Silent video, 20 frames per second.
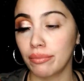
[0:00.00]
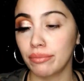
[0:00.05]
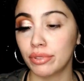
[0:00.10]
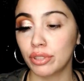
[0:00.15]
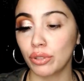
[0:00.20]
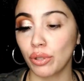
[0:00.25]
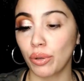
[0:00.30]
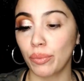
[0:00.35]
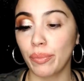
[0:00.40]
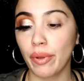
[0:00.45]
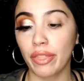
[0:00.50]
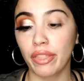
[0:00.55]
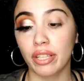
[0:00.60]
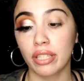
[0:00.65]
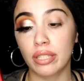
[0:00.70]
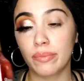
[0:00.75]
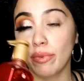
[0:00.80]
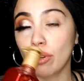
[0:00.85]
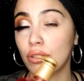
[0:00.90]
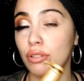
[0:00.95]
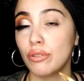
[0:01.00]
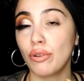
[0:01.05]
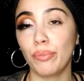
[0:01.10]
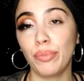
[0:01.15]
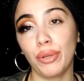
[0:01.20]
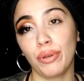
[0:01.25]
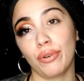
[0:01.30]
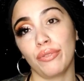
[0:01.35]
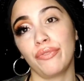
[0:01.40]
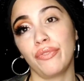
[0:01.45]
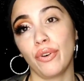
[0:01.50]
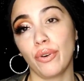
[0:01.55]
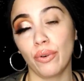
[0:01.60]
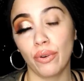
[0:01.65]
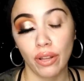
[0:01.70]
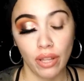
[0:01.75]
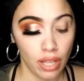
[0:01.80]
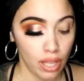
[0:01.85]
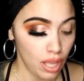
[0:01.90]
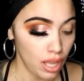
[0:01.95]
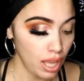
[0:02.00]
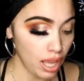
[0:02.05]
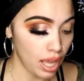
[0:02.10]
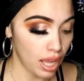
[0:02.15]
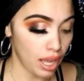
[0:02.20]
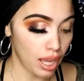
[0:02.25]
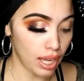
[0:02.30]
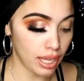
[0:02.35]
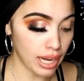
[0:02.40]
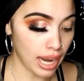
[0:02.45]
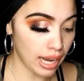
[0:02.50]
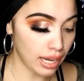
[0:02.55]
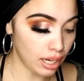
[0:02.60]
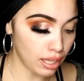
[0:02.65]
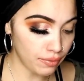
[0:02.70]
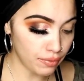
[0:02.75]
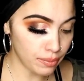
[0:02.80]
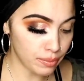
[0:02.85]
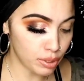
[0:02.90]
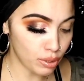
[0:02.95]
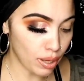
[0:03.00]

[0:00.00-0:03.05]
soap. They smell so beautiful, and I love them.